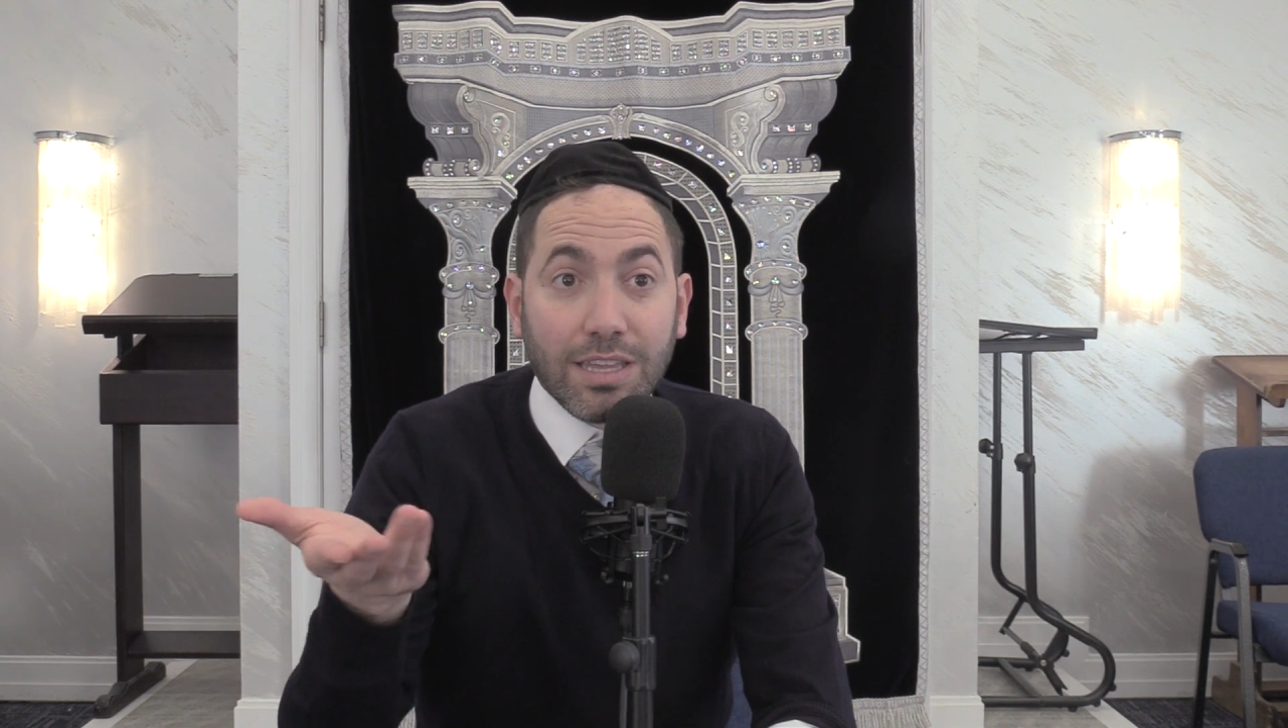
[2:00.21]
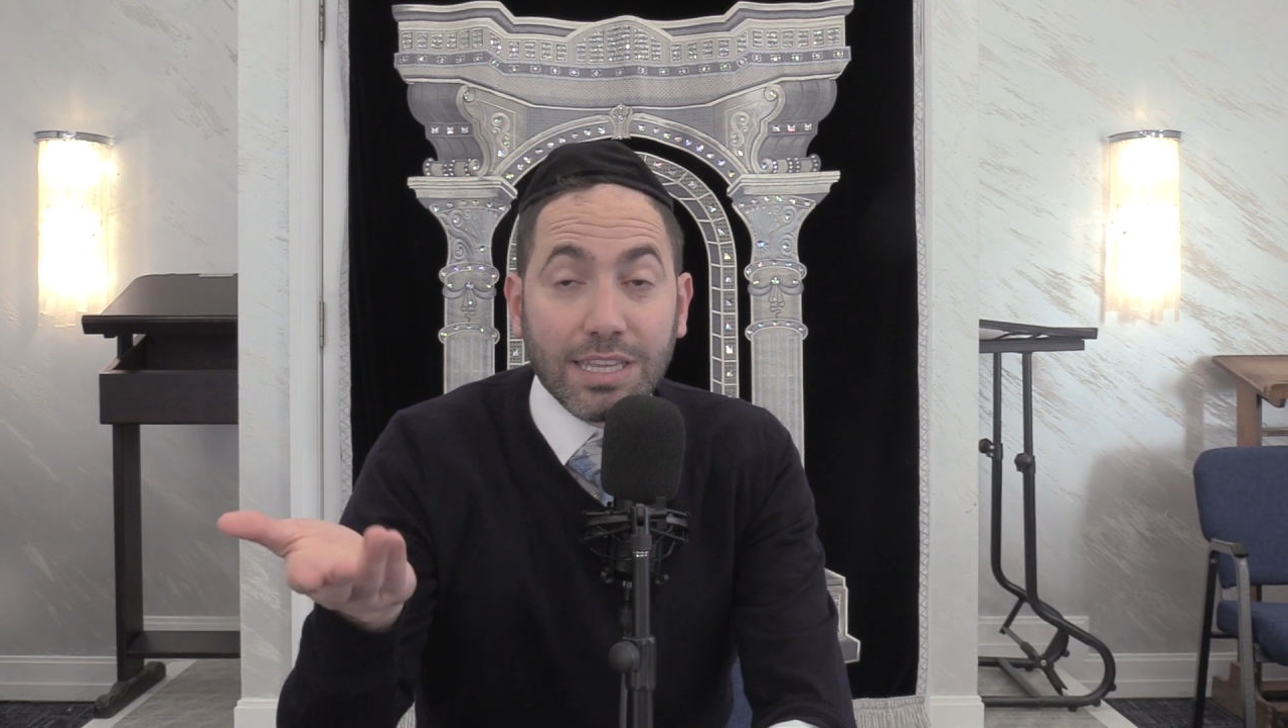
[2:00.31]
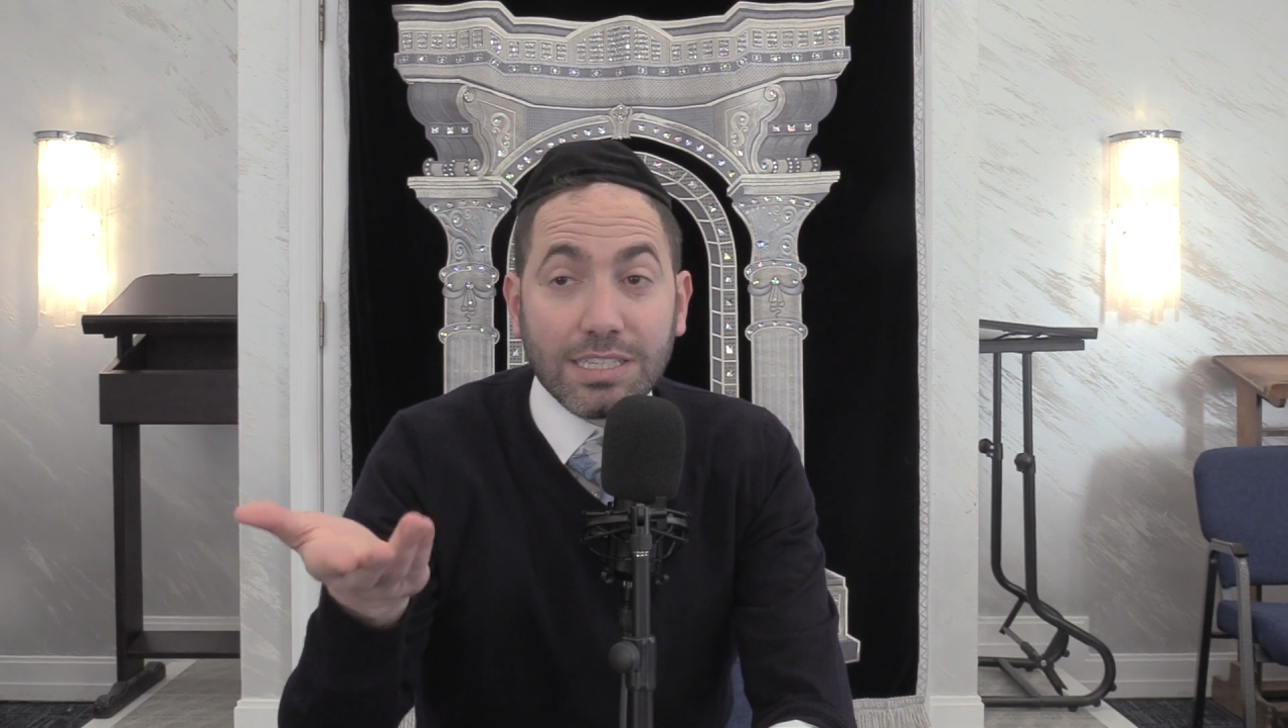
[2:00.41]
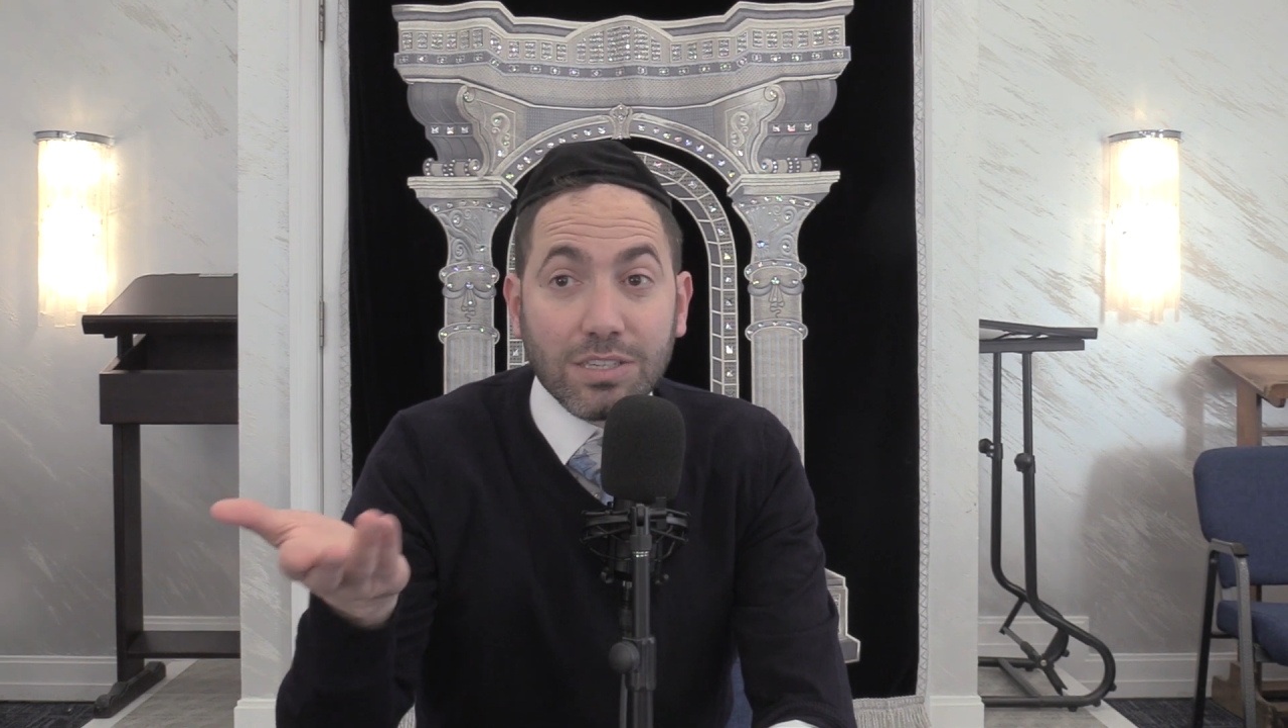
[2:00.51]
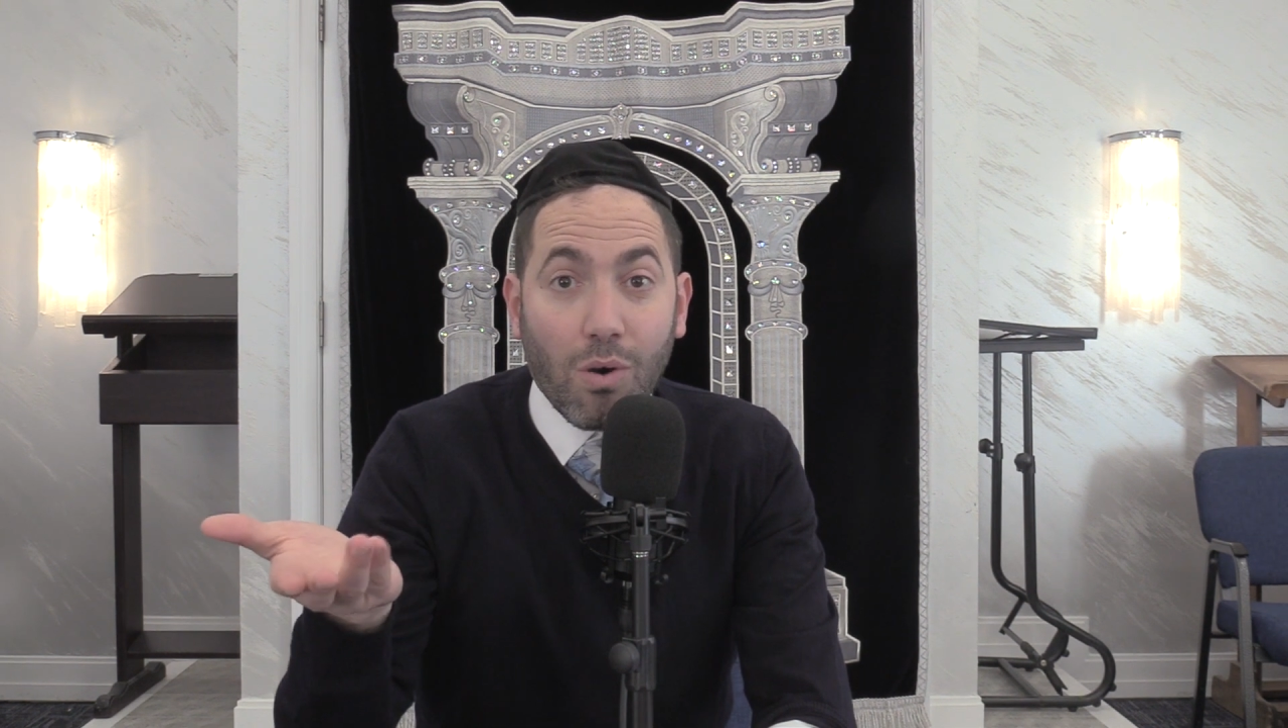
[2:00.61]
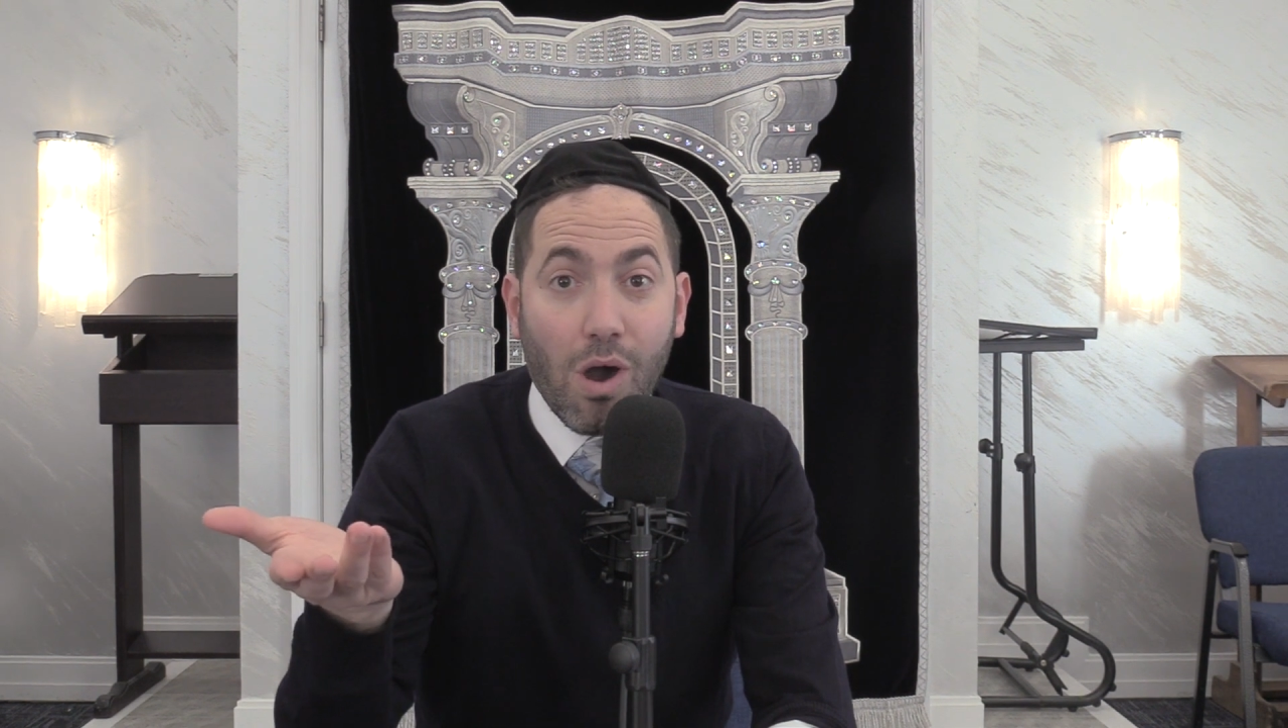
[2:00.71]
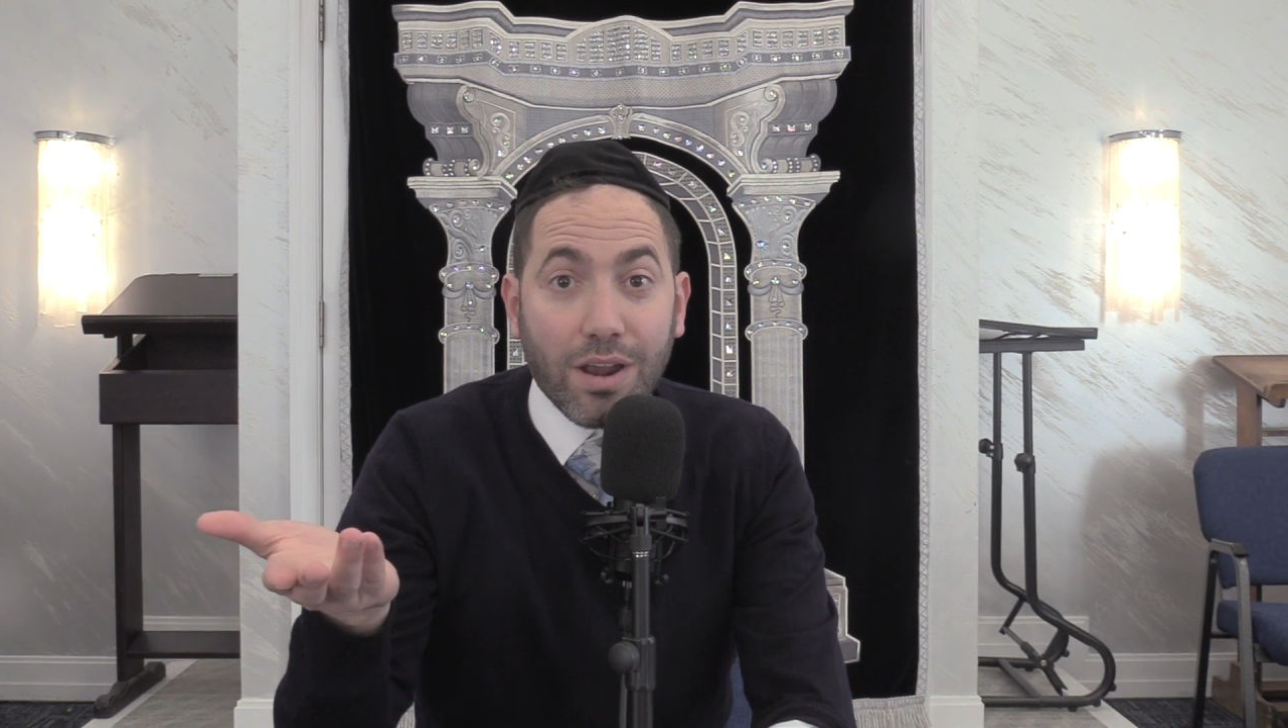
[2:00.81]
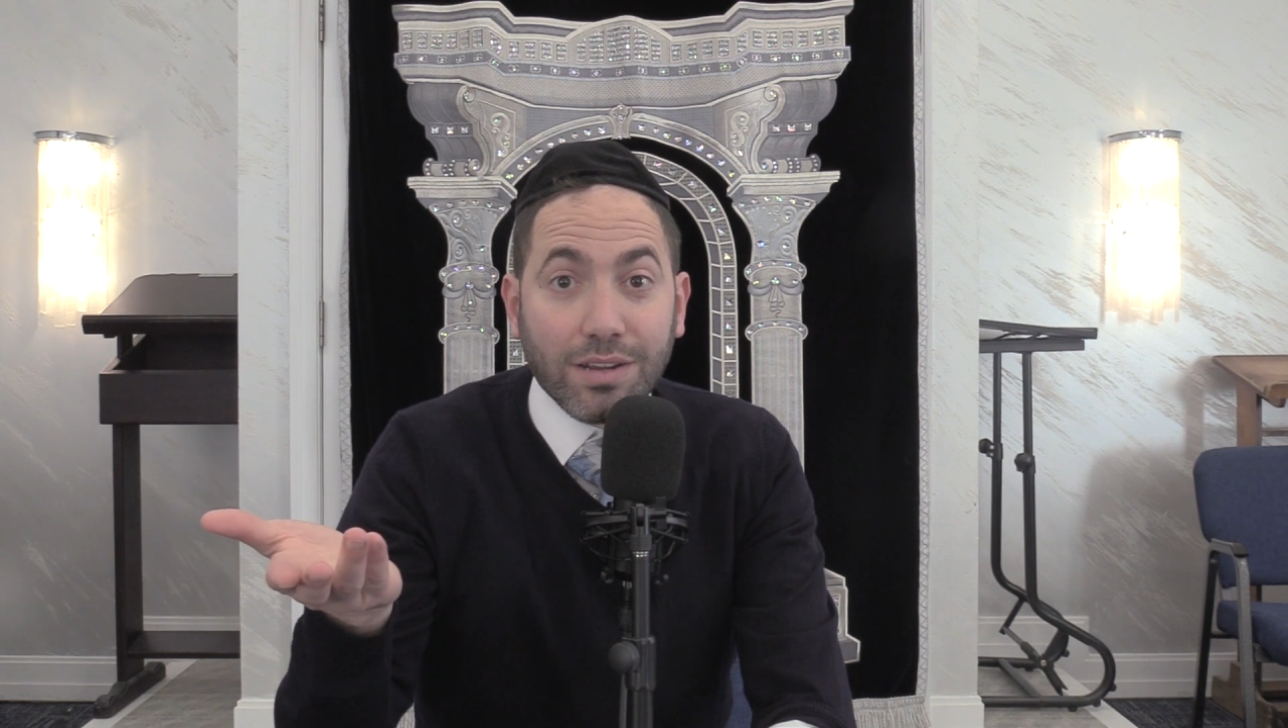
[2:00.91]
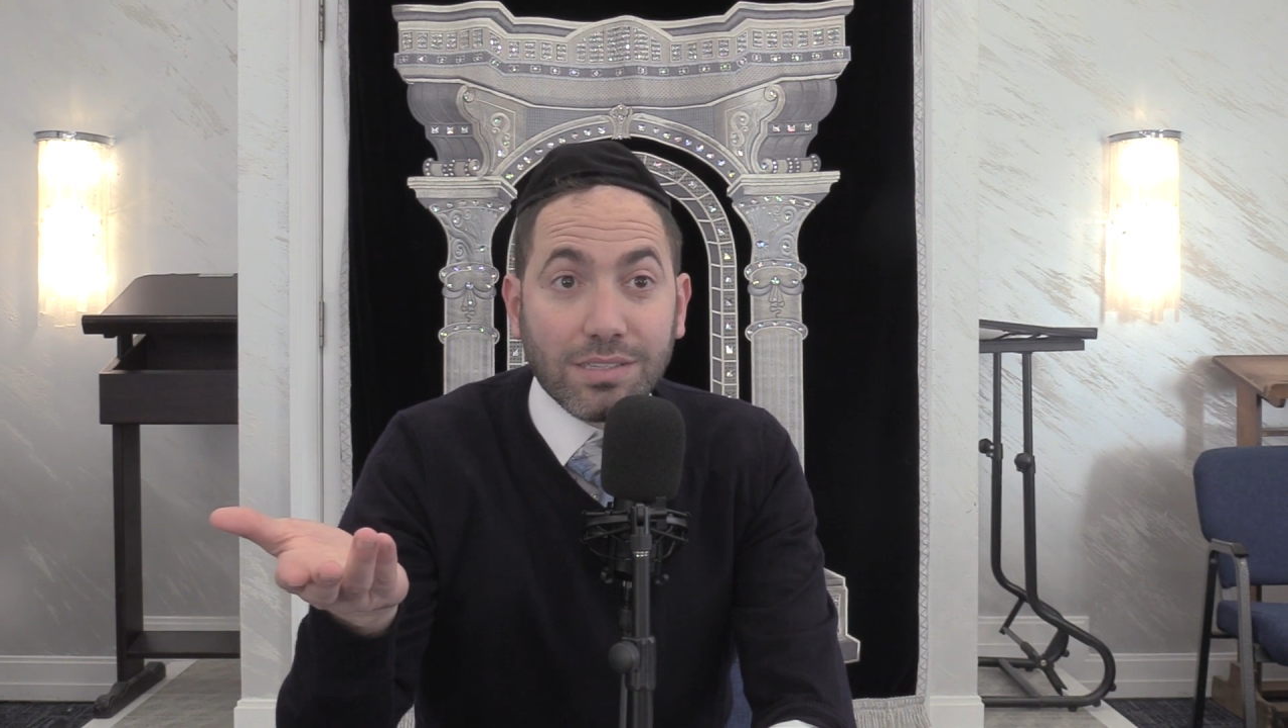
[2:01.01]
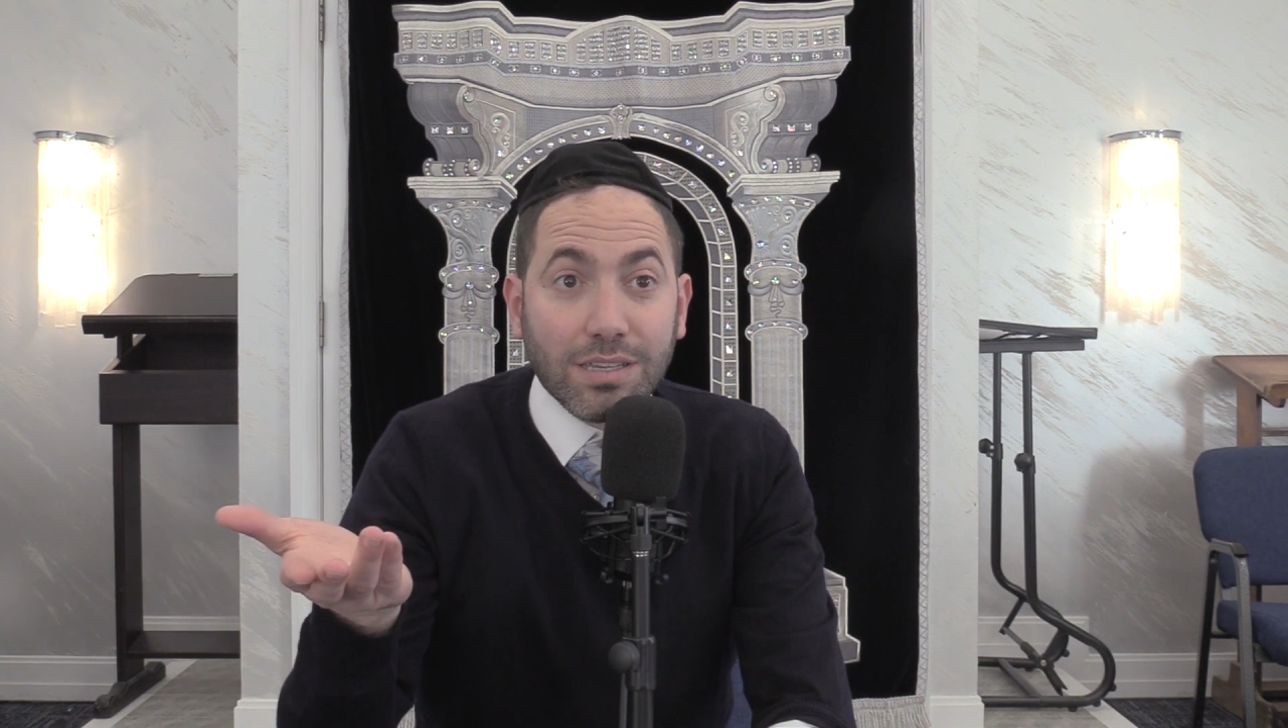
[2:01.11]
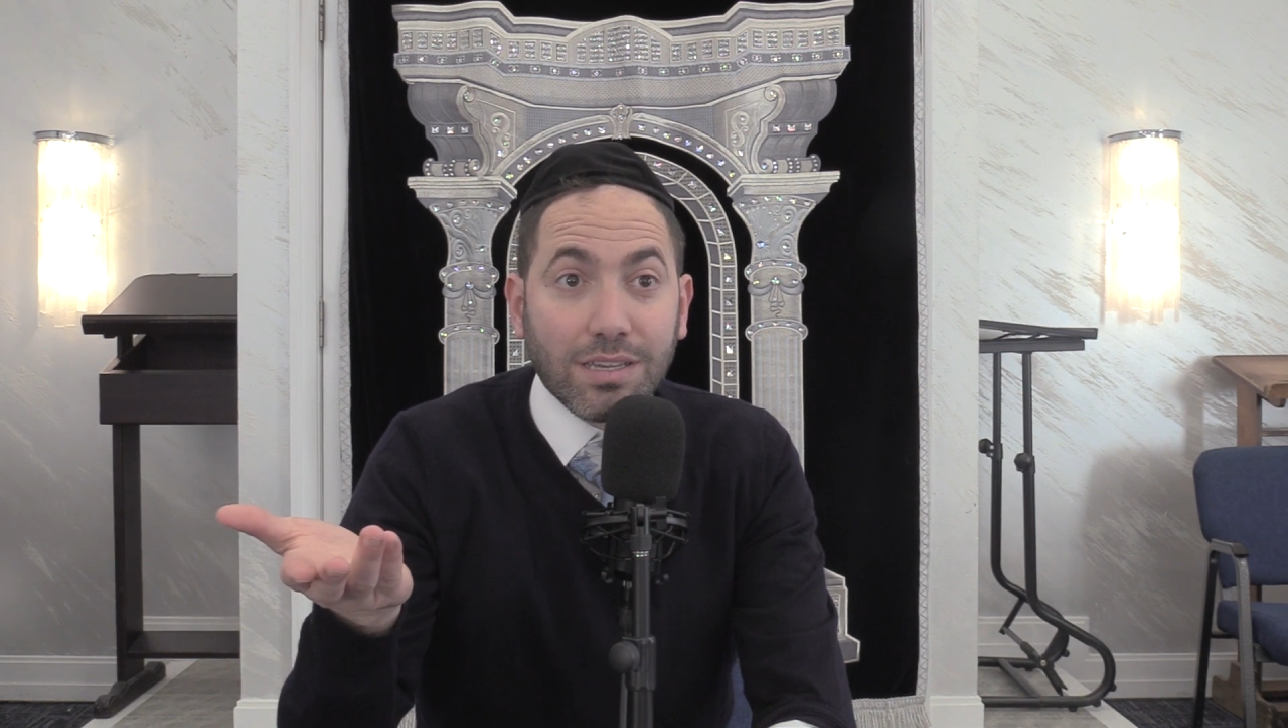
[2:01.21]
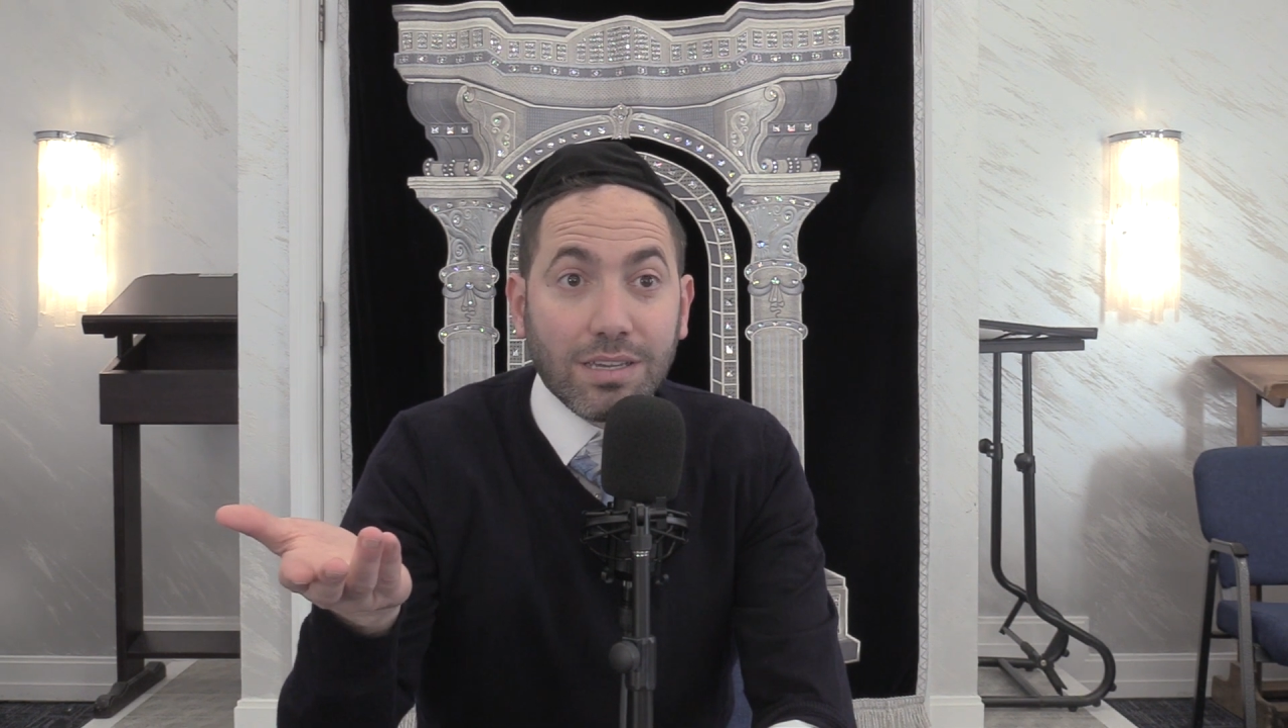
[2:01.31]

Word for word: this is orders.